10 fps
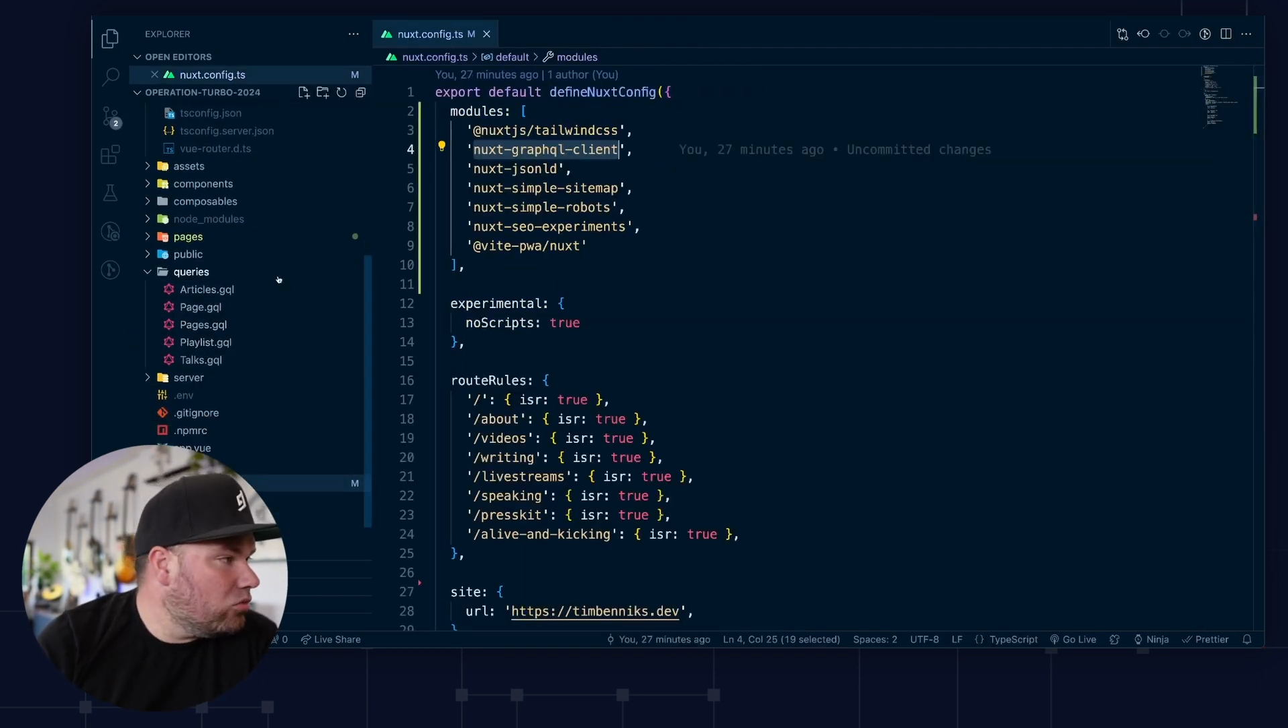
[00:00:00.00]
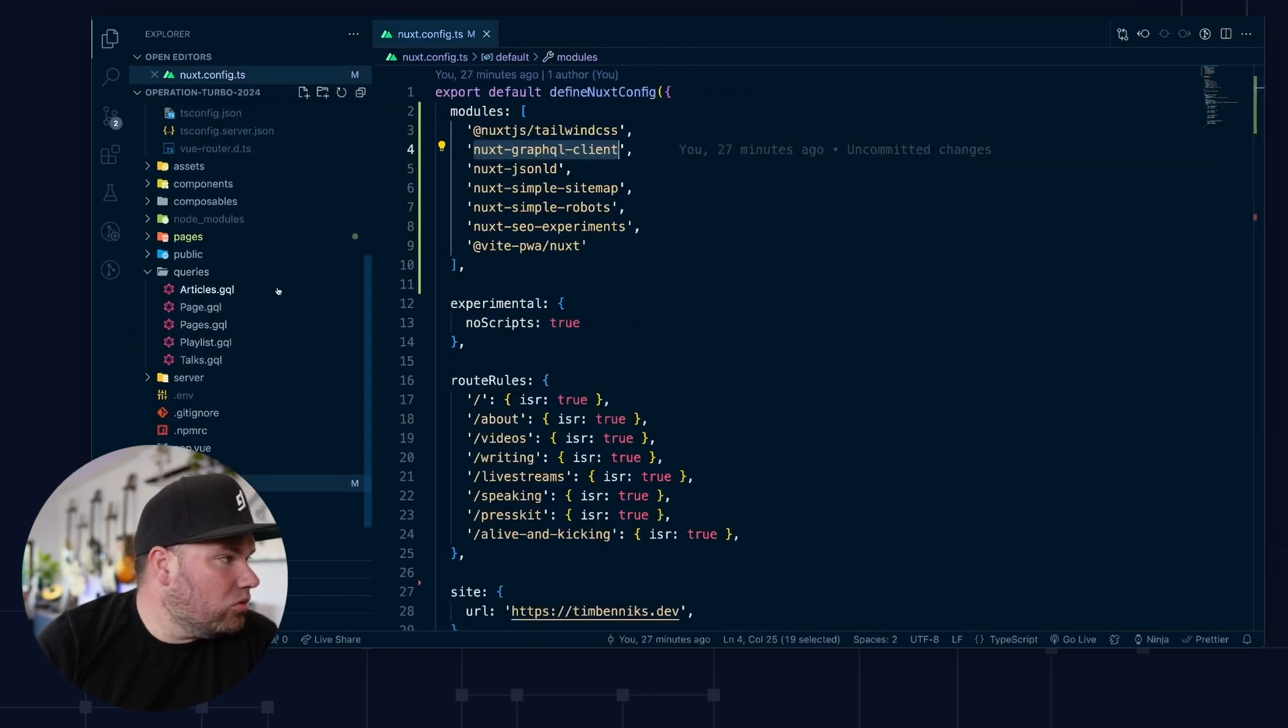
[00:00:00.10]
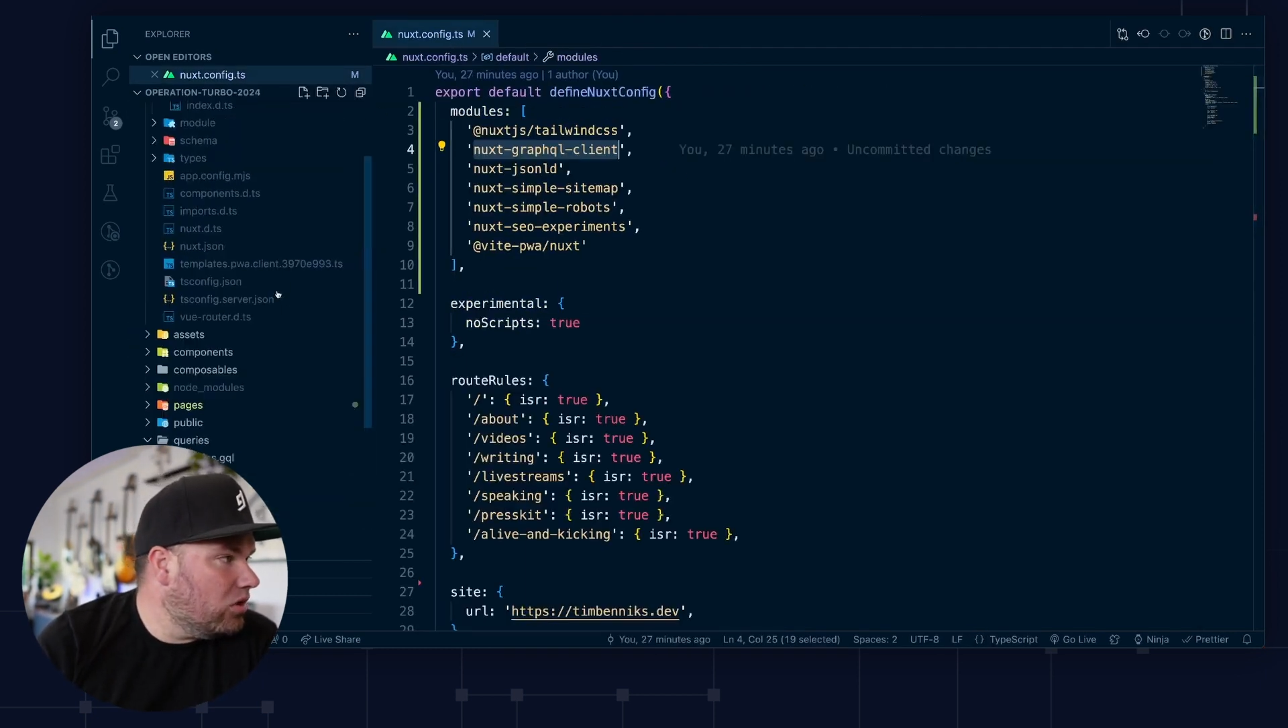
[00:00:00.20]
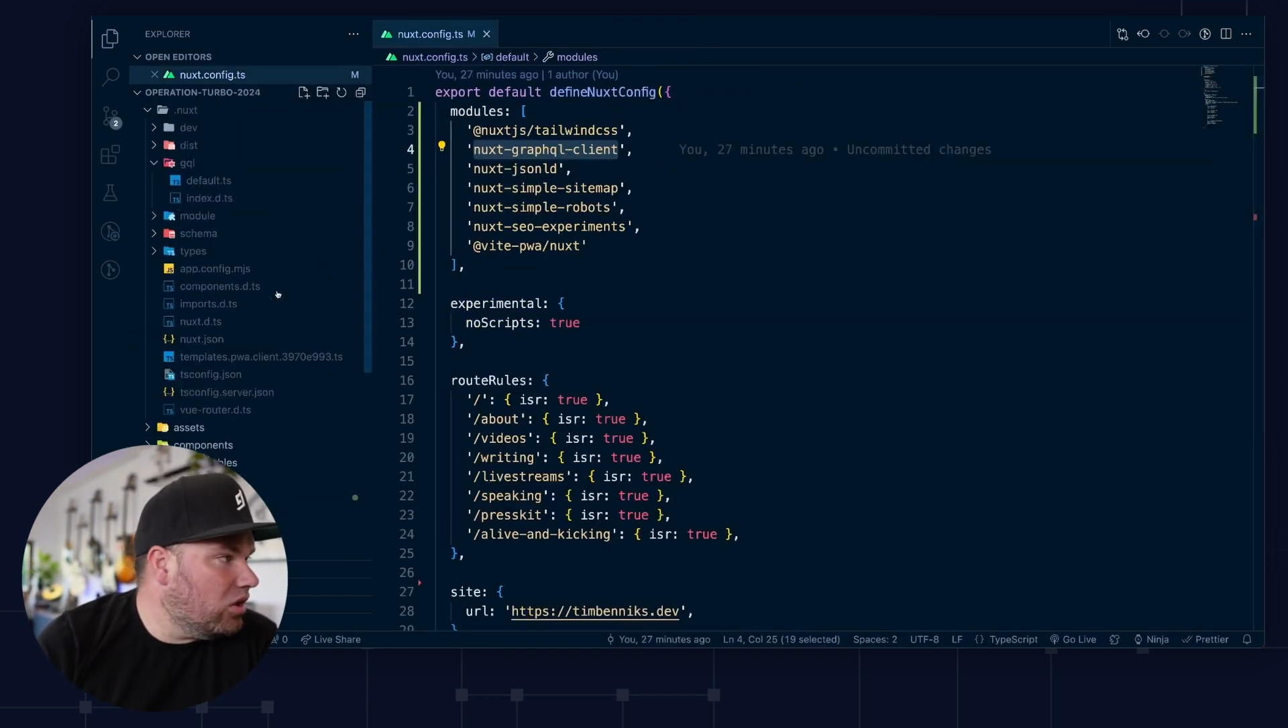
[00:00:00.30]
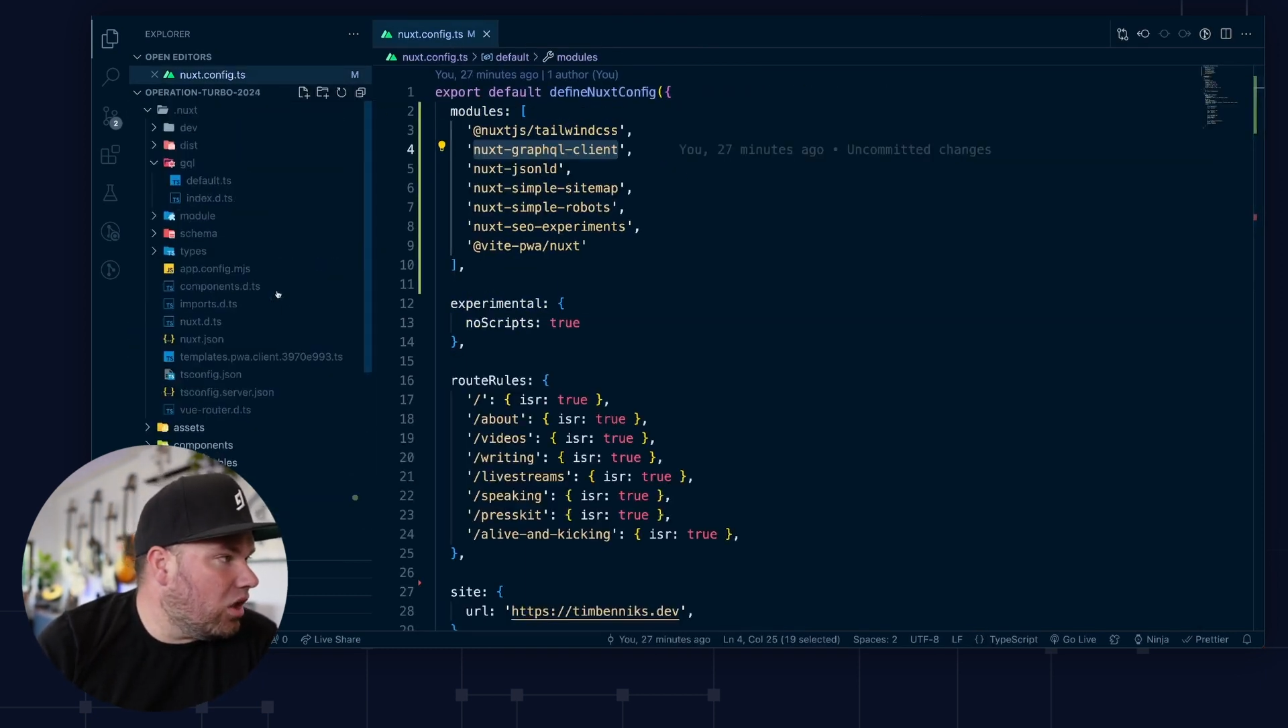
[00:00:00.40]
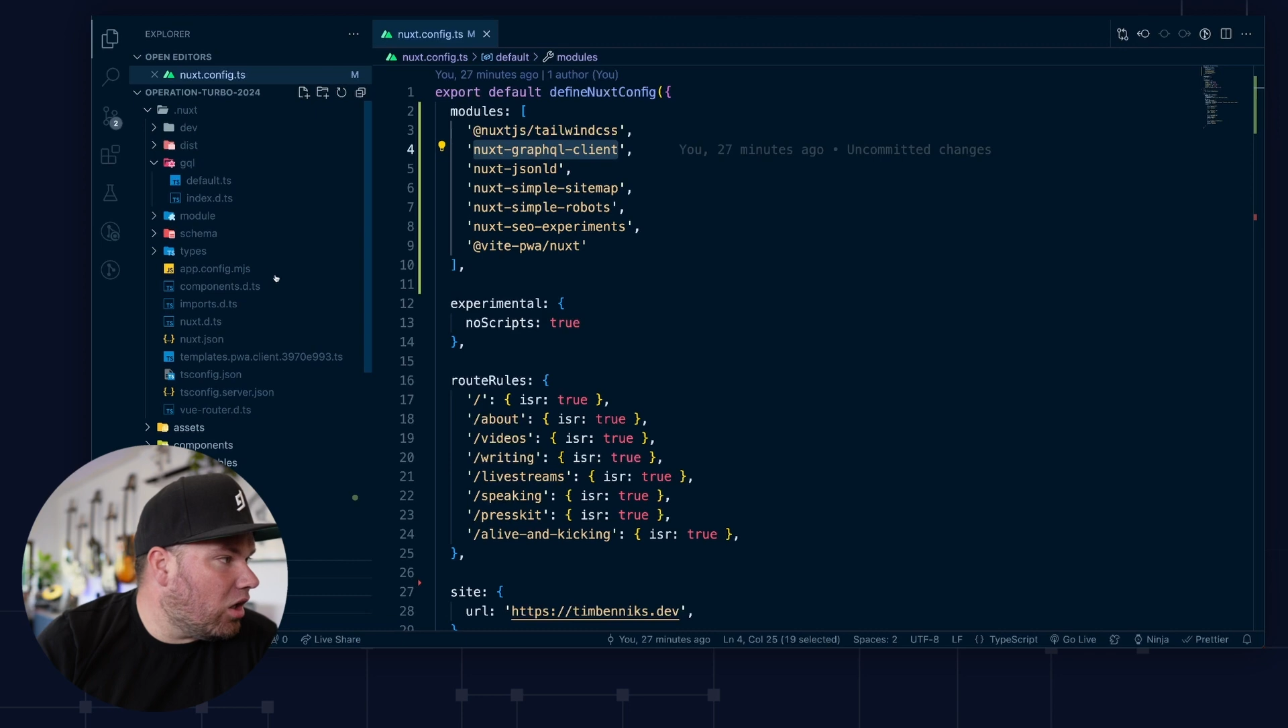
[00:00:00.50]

to the